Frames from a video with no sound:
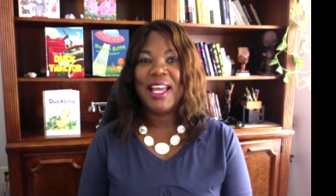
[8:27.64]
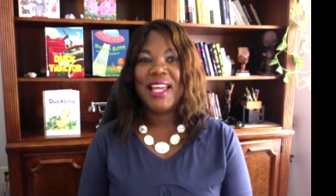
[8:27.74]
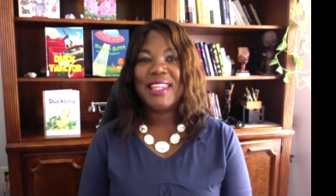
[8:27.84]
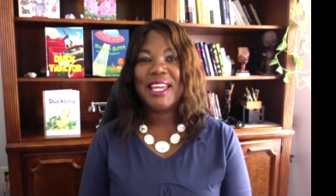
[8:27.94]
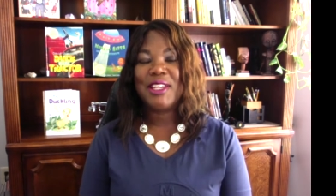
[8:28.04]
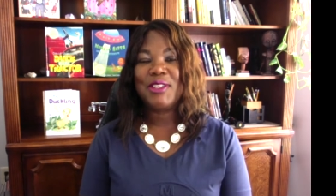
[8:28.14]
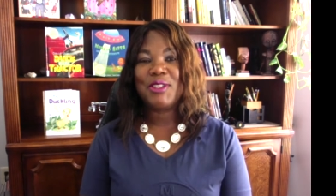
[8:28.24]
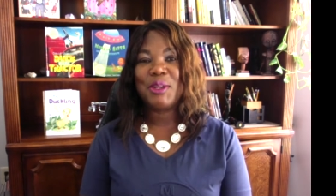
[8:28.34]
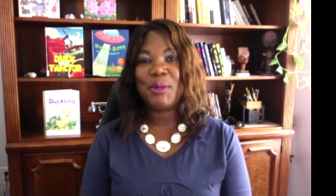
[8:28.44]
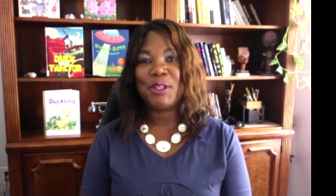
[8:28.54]
Thank you so
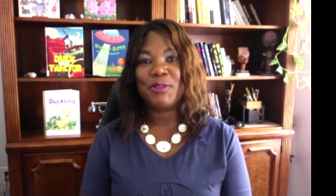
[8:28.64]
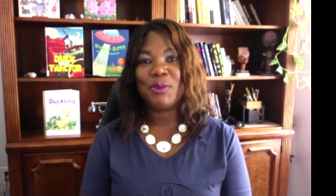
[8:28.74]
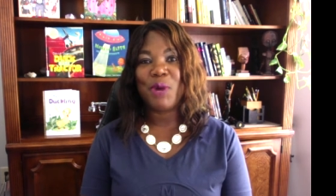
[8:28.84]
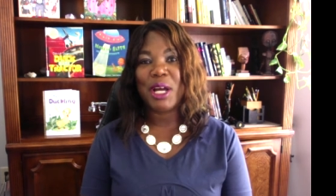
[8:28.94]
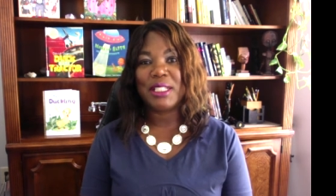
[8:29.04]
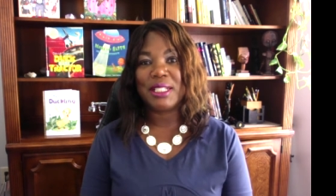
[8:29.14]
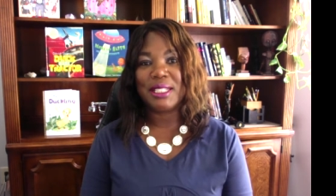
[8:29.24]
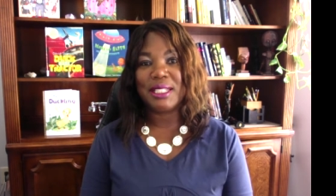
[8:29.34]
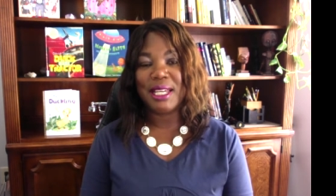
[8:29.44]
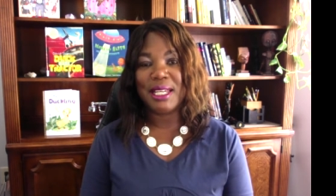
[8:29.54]
much for watching
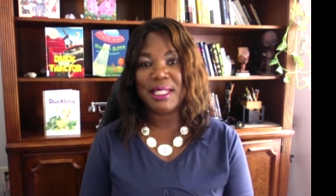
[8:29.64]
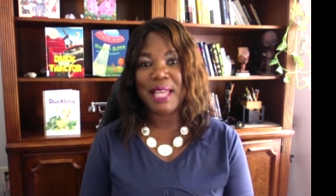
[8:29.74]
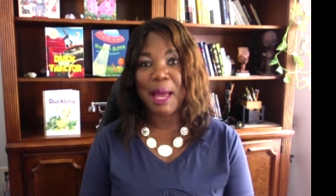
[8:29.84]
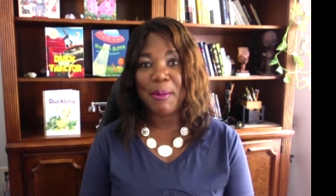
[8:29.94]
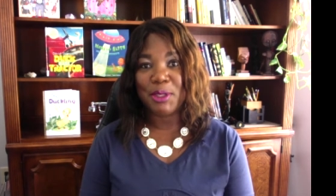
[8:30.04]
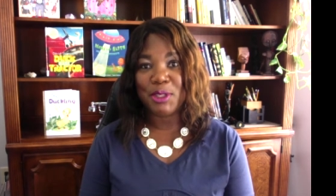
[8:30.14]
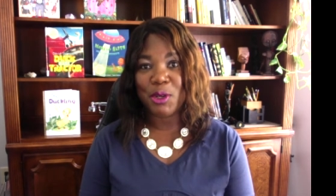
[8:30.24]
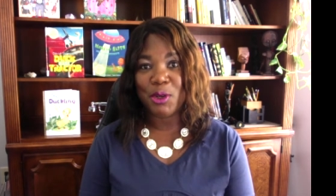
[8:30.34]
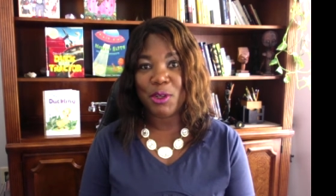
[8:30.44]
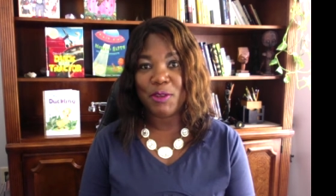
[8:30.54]
today's
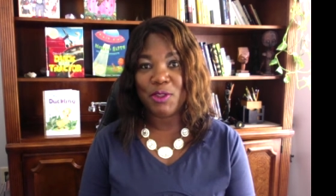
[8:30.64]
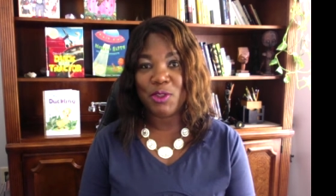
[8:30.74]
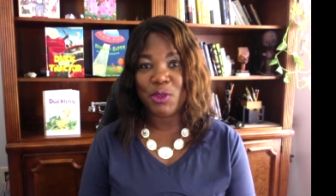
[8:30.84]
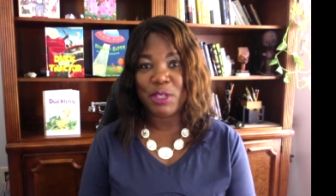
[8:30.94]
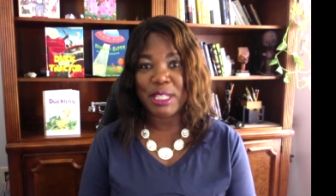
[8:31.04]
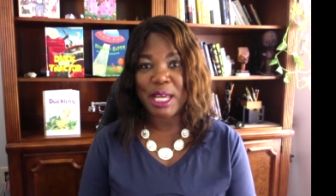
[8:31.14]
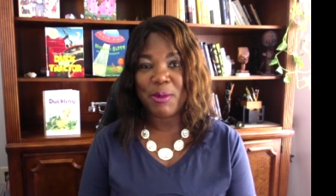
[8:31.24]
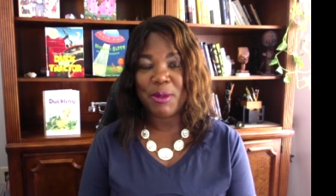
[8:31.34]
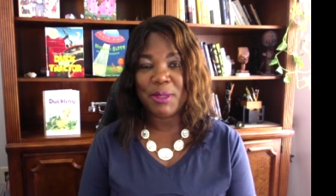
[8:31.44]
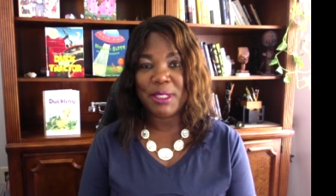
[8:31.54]
episode of Storytime
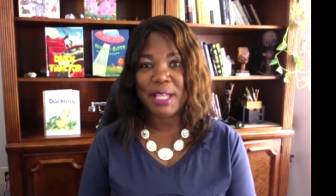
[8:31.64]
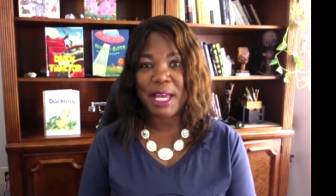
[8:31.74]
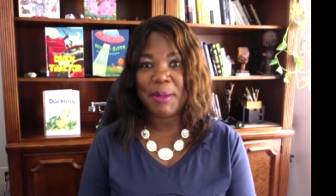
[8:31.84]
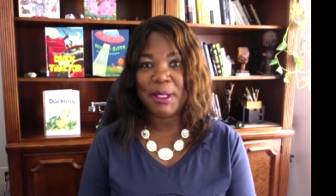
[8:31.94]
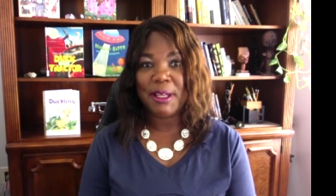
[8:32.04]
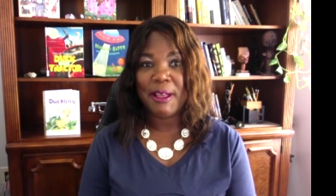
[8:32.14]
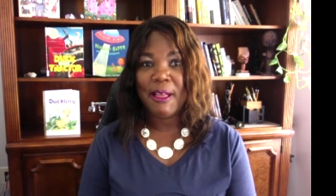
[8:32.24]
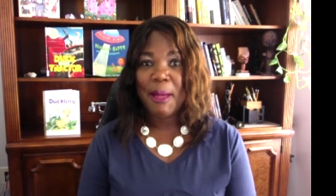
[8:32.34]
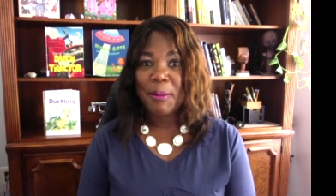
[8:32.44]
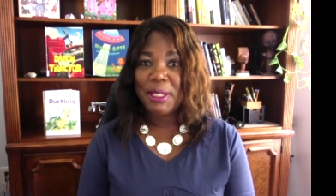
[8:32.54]
with Miss Diamond.
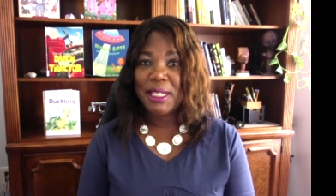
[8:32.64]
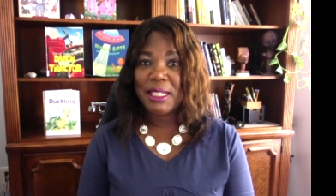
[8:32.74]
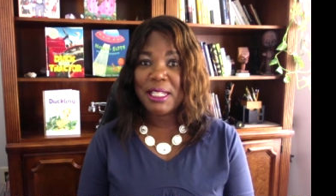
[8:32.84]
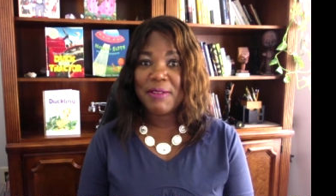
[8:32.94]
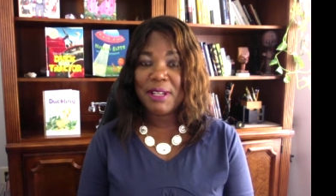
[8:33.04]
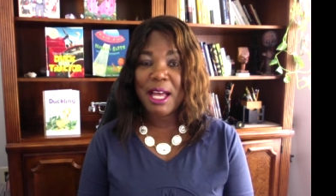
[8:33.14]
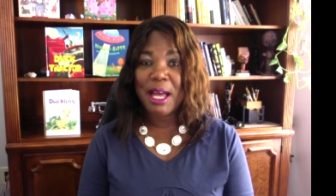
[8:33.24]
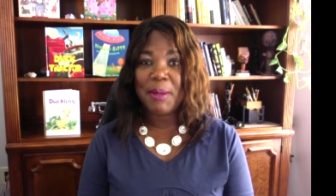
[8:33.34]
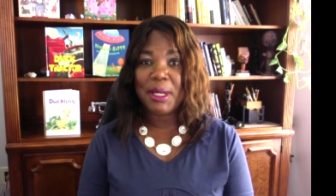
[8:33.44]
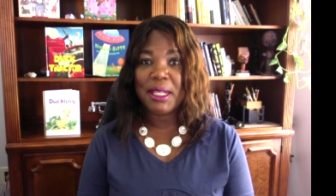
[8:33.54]
Please leave a
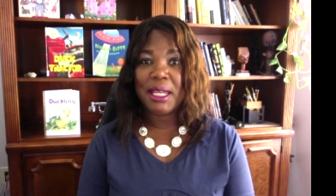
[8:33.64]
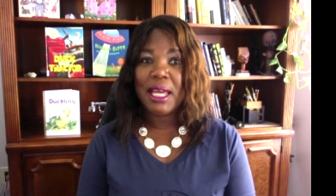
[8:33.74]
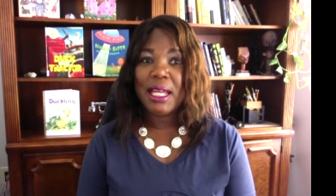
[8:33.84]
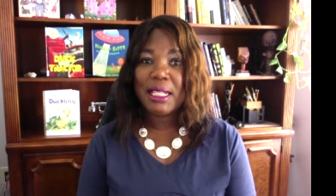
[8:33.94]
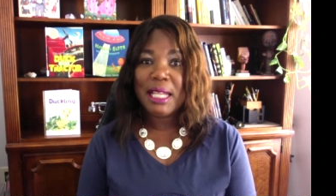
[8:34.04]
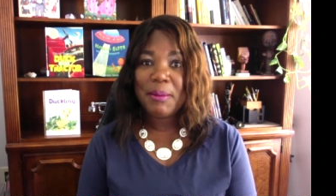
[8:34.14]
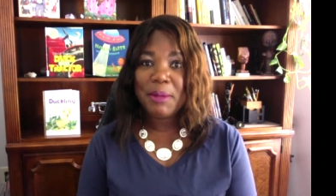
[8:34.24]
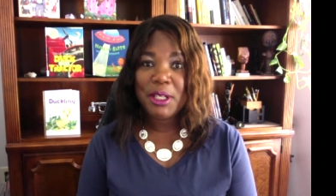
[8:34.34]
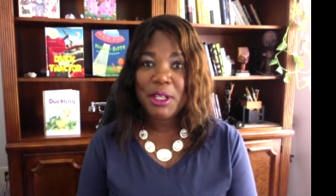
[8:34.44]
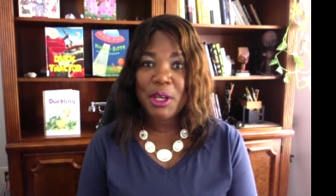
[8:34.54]
comment. Let me
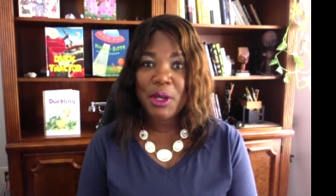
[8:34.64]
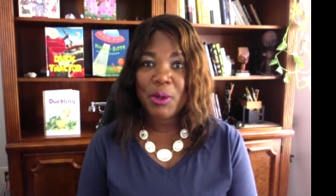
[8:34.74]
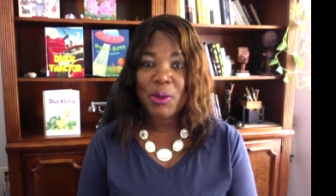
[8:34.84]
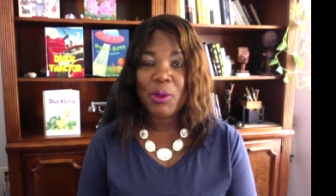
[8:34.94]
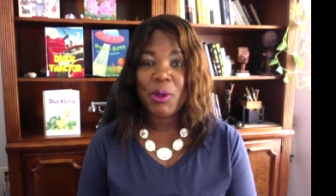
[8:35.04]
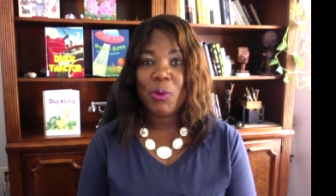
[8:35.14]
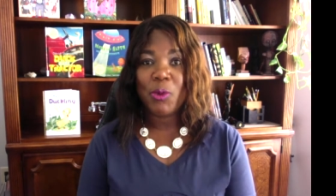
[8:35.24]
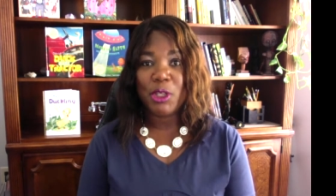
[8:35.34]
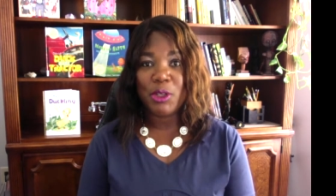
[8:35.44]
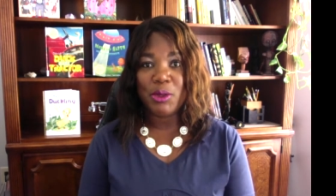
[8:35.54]
know what
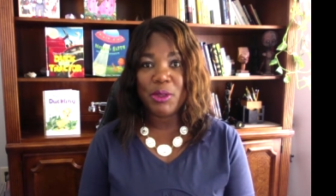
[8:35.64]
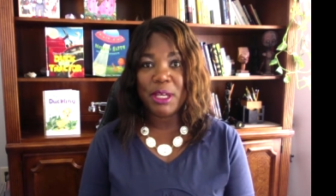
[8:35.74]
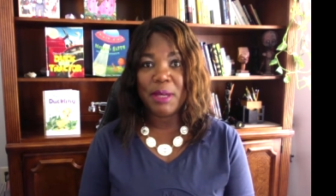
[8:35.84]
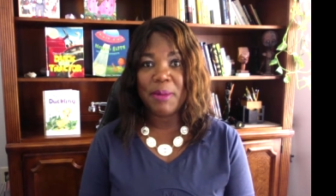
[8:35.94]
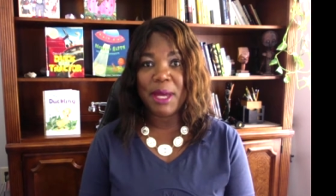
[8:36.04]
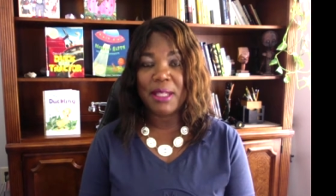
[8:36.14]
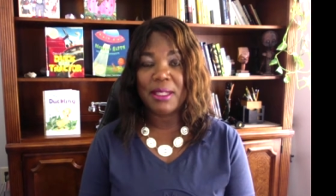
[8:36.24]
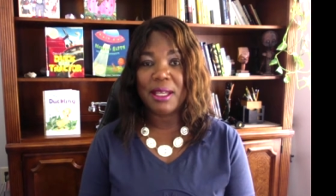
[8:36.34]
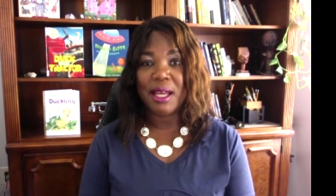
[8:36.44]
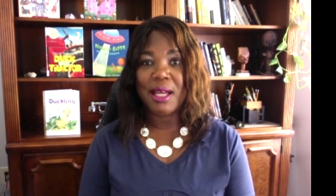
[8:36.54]
you think about the
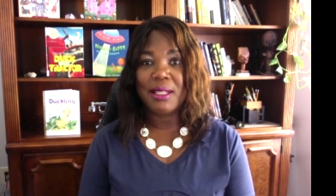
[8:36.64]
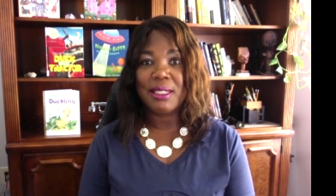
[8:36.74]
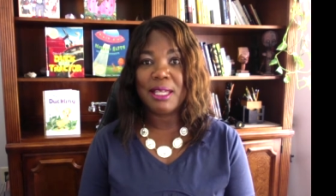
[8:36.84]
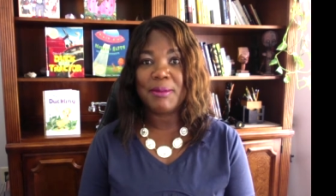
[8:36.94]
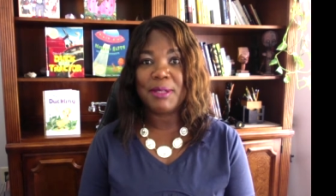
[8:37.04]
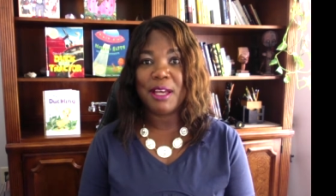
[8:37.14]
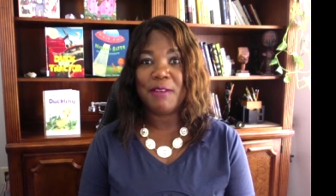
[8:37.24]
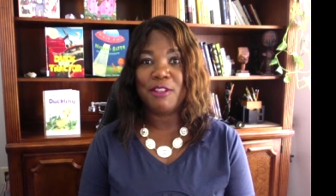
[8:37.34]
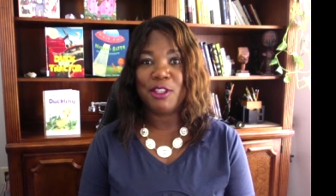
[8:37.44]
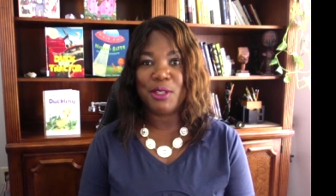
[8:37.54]
concept of
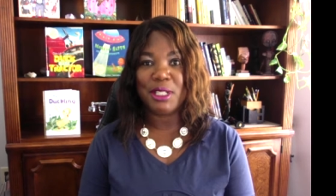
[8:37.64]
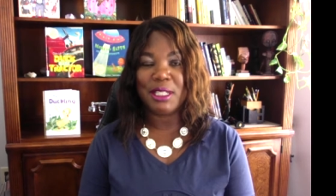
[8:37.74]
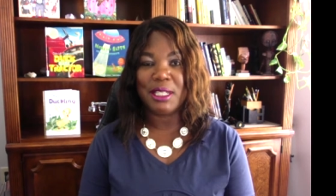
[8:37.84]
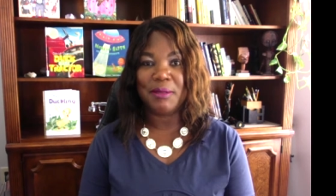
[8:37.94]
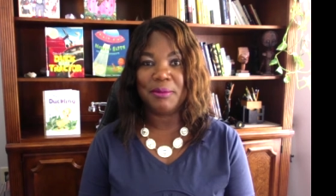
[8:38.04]
unity.